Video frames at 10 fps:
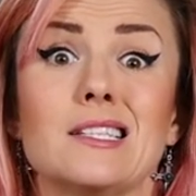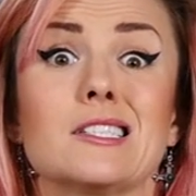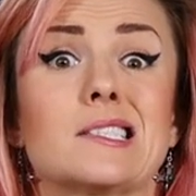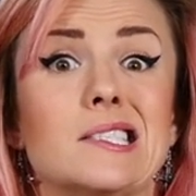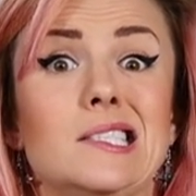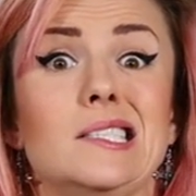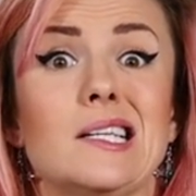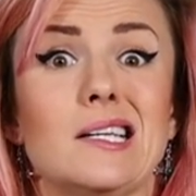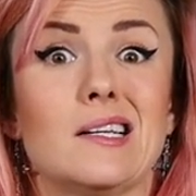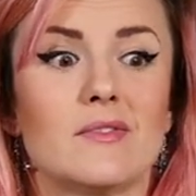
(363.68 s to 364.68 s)
the
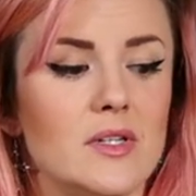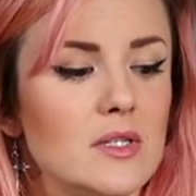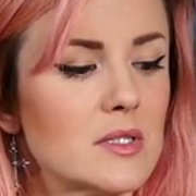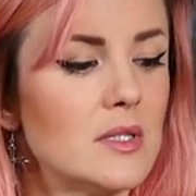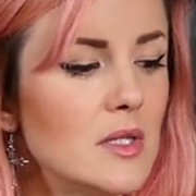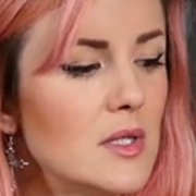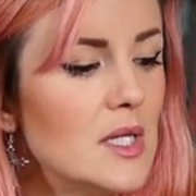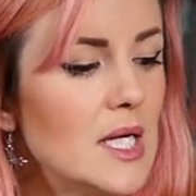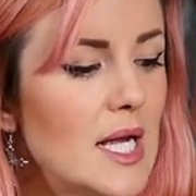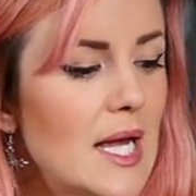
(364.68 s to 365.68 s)
shit out of it.
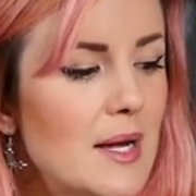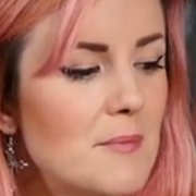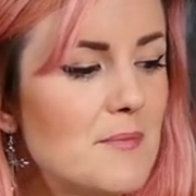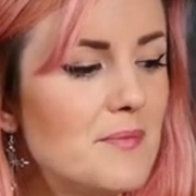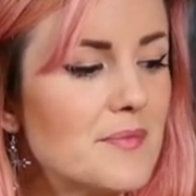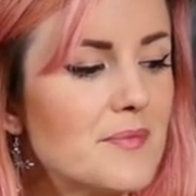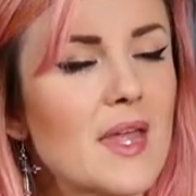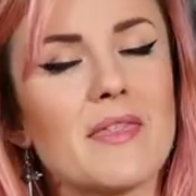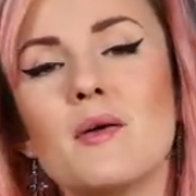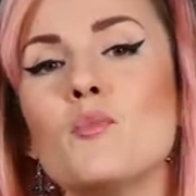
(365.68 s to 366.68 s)

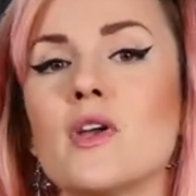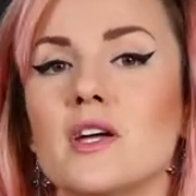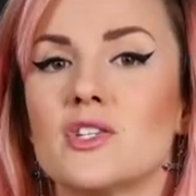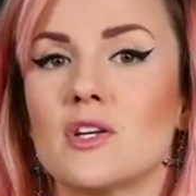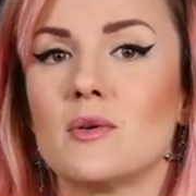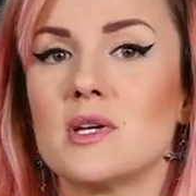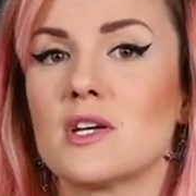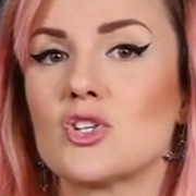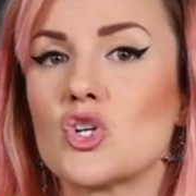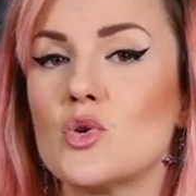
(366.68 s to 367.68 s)
And then what I do is
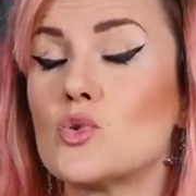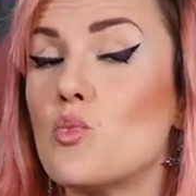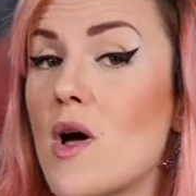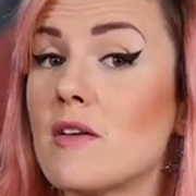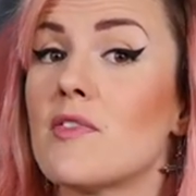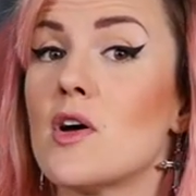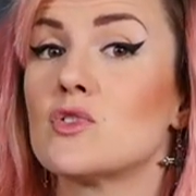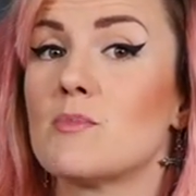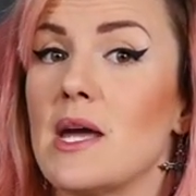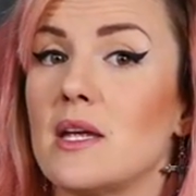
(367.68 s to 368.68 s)
I choose one of
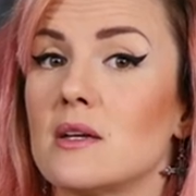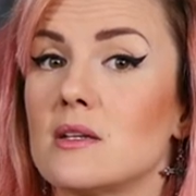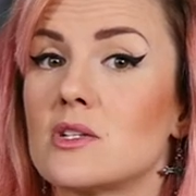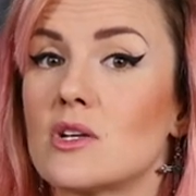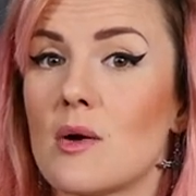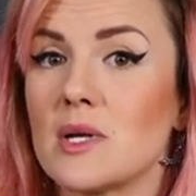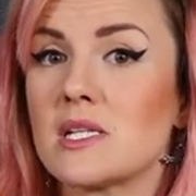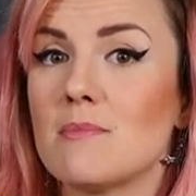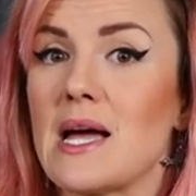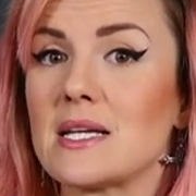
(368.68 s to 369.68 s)
those makers to go
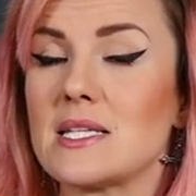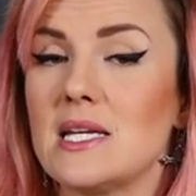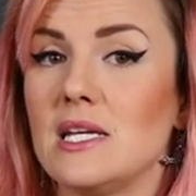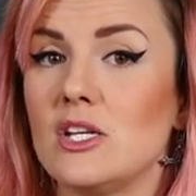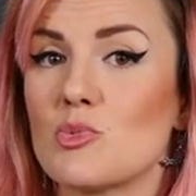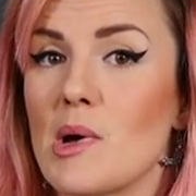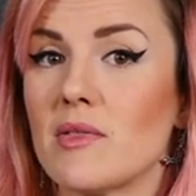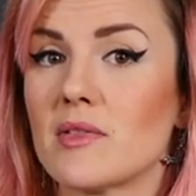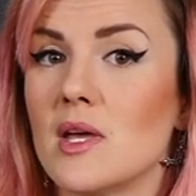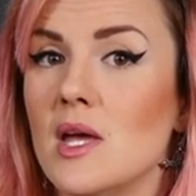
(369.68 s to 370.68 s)
into the magazine each
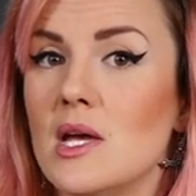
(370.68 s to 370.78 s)
month.